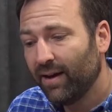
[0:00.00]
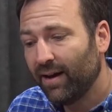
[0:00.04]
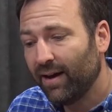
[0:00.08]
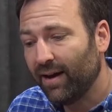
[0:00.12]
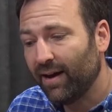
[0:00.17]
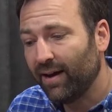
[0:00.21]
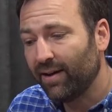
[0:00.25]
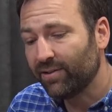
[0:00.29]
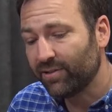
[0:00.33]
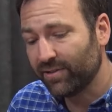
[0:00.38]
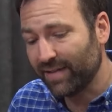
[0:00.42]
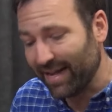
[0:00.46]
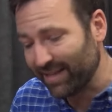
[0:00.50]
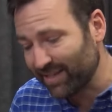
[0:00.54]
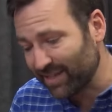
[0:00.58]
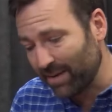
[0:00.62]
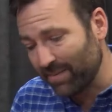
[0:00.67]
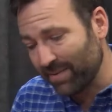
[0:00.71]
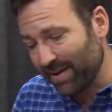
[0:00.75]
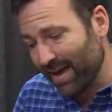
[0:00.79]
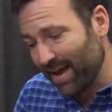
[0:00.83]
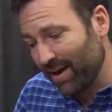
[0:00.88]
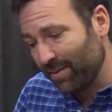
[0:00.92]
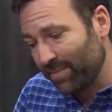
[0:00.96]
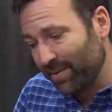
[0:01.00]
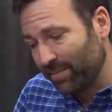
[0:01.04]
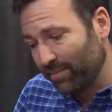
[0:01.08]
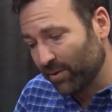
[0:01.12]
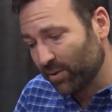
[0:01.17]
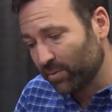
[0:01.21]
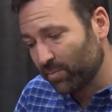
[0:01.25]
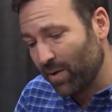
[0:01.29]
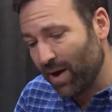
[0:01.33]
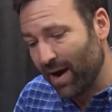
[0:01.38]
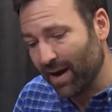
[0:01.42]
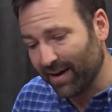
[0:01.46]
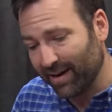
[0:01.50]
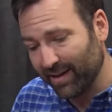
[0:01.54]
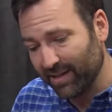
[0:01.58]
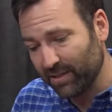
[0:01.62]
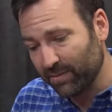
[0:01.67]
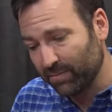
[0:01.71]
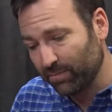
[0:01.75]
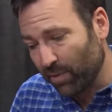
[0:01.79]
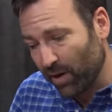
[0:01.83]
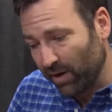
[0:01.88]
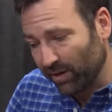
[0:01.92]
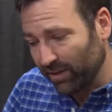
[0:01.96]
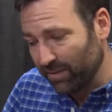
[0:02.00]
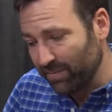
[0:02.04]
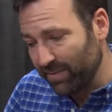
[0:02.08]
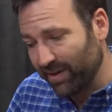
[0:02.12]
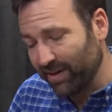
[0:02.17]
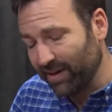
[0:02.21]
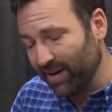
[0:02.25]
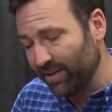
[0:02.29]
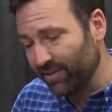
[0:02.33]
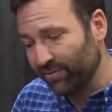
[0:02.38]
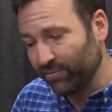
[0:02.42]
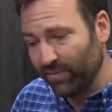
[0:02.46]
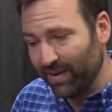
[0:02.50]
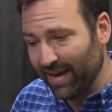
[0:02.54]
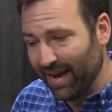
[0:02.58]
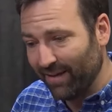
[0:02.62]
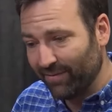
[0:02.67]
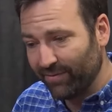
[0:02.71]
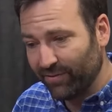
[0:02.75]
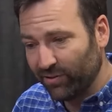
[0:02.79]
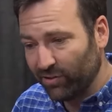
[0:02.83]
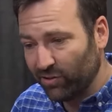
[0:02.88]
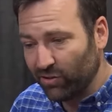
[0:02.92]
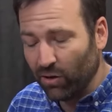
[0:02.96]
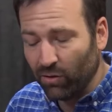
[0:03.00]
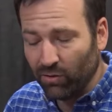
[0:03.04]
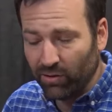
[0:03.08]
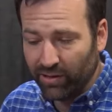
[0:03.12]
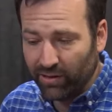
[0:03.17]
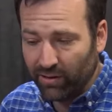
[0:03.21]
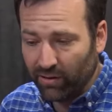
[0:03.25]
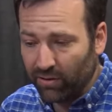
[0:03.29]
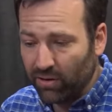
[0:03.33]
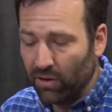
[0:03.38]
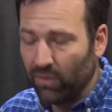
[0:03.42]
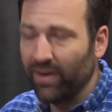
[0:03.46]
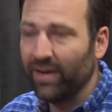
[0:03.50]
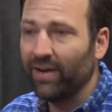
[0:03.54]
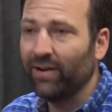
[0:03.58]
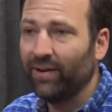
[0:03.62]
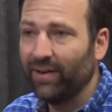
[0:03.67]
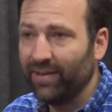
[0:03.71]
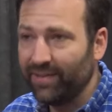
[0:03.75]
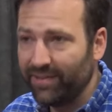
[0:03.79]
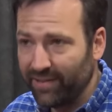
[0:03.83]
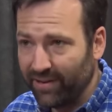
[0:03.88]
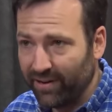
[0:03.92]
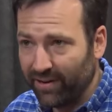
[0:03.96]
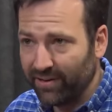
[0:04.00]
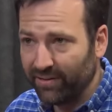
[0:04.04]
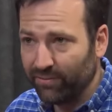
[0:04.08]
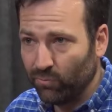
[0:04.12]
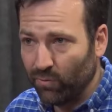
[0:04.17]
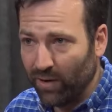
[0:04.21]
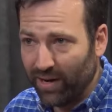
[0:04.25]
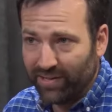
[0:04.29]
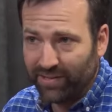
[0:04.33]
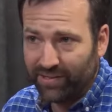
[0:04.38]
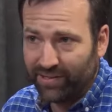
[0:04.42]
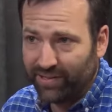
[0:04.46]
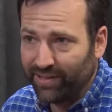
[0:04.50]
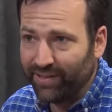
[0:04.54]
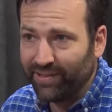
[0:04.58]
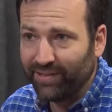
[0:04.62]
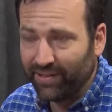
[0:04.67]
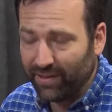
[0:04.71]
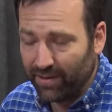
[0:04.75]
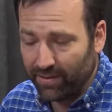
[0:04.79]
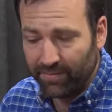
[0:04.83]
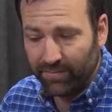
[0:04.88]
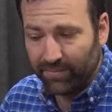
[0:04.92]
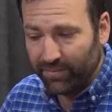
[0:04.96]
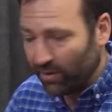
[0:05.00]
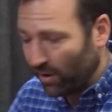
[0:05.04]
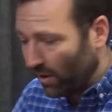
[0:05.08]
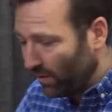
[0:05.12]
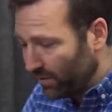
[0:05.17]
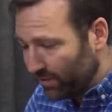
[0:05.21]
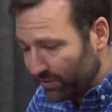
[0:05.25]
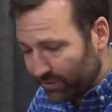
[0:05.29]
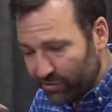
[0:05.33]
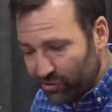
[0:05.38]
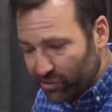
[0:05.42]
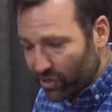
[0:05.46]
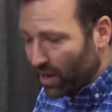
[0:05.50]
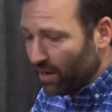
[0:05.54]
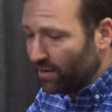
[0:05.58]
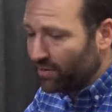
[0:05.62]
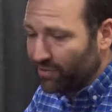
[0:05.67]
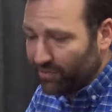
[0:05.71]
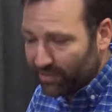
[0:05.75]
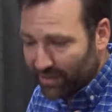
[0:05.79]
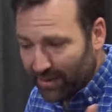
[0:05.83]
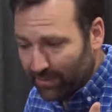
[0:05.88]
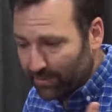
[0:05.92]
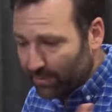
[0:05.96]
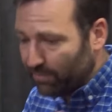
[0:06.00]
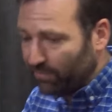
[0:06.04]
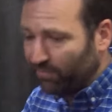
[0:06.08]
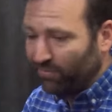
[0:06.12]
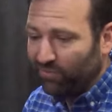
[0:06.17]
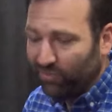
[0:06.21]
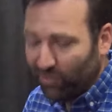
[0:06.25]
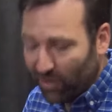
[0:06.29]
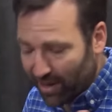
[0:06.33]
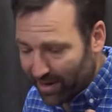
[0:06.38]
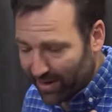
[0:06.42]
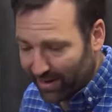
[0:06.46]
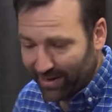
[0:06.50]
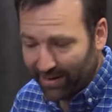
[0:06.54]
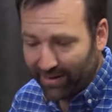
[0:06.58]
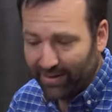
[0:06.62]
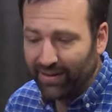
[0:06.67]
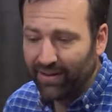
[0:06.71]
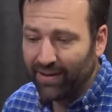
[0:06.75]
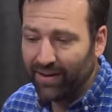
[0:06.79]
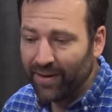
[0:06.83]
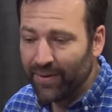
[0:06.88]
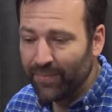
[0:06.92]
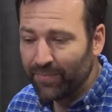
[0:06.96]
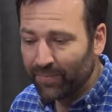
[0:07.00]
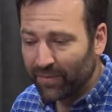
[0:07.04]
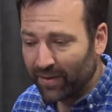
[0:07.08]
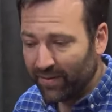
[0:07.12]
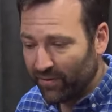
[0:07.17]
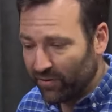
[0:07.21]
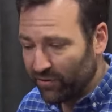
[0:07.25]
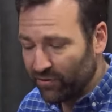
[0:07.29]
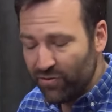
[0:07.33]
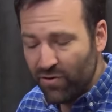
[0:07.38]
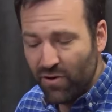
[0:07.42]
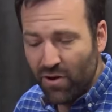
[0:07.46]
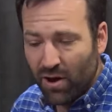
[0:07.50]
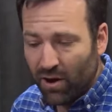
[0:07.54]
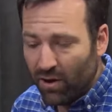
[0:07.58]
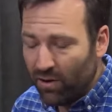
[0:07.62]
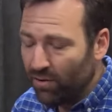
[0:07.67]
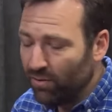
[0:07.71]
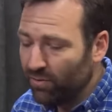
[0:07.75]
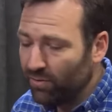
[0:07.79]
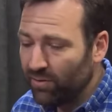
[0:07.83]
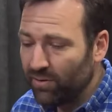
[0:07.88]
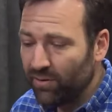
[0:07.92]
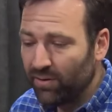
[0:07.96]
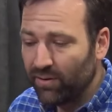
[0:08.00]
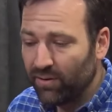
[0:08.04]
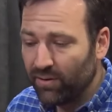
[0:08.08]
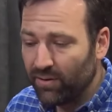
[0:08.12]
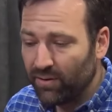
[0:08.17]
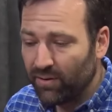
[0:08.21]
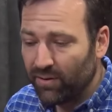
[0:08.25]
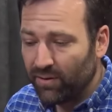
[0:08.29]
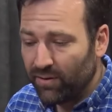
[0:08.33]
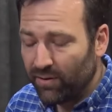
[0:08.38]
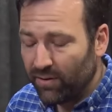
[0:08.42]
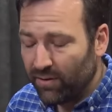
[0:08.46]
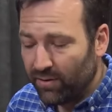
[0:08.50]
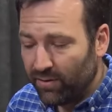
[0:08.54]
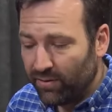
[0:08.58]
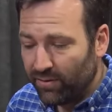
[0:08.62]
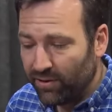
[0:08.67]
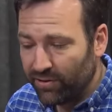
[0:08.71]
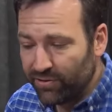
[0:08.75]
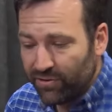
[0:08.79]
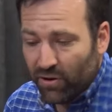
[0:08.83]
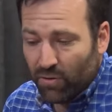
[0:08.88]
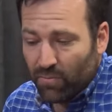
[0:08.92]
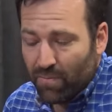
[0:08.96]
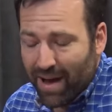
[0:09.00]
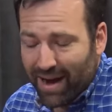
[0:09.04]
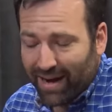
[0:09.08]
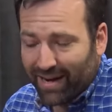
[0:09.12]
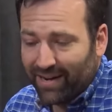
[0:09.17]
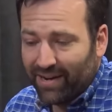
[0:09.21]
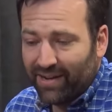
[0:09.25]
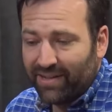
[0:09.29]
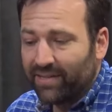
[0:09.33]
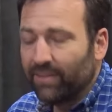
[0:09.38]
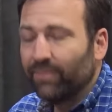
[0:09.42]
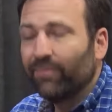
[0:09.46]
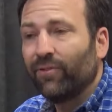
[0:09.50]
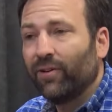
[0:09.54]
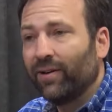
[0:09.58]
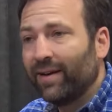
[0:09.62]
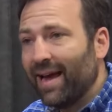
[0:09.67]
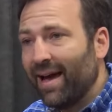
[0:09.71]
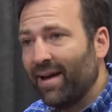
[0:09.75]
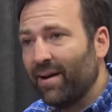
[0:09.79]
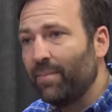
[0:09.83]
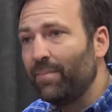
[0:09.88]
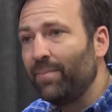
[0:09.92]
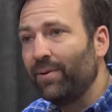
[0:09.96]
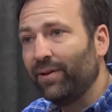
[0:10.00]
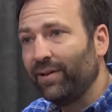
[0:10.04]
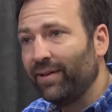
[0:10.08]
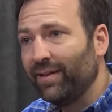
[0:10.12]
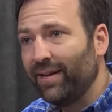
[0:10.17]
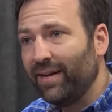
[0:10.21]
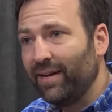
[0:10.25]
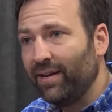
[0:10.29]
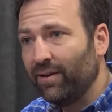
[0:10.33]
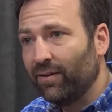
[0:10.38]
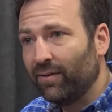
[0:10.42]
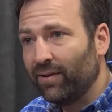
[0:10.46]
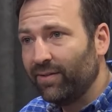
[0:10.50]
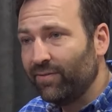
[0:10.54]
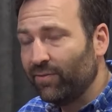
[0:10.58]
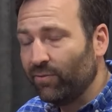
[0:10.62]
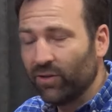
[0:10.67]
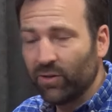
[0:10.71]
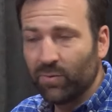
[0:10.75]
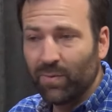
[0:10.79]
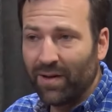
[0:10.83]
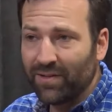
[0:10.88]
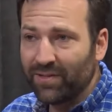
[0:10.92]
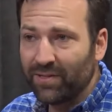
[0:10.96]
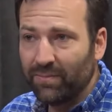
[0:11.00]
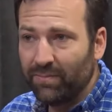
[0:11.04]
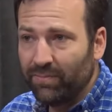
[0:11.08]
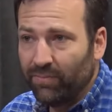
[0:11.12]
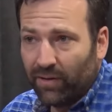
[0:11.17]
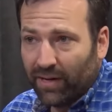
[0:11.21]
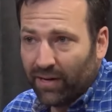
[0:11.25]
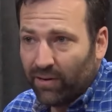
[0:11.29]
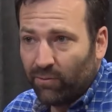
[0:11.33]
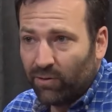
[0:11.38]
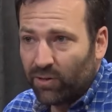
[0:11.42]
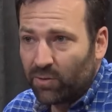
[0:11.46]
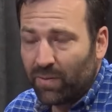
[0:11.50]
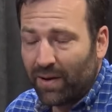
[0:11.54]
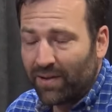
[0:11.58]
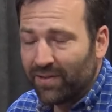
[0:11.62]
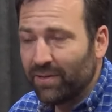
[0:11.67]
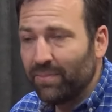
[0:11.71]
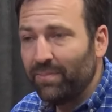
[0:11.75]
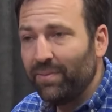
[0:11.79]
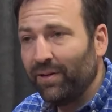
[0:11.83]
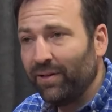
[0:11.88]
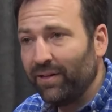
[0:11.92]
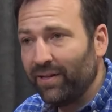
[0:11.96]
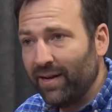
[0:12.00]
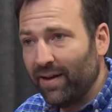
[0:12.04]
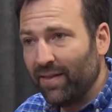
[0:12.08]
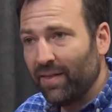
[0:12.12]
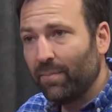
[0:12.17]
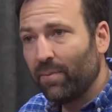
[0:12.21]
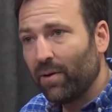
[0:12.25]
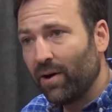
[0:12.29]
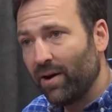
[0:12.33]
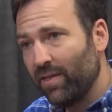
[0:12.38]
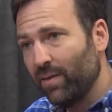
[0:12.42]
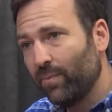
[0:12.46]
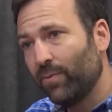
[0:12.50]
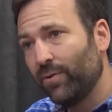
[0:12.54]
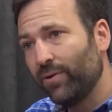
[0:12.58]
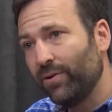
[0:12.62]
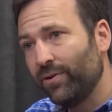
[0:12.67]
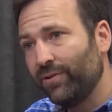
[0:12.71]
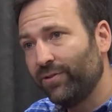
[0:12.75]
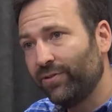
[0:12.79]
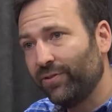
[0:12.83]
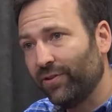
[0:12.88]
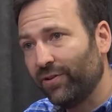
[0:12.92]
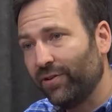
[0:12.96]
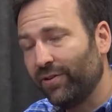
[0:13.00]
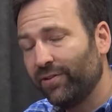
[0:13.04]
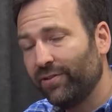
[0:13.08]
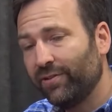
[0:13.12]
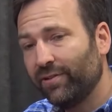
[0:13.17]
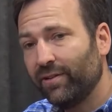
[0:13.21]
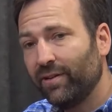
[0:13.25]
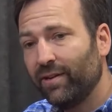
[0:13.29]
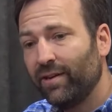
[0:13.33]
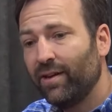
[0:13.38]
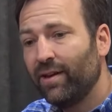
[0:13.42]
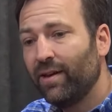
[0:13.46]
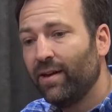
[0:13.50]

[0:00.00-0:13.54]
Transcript: Uh, so that's coming out of people's pockets, partly because we have so little coherence in our waste system. All this junk just keeps flooding. There's no there's no mechanism for accountability or even responsi- any responsibility on the part of the producers.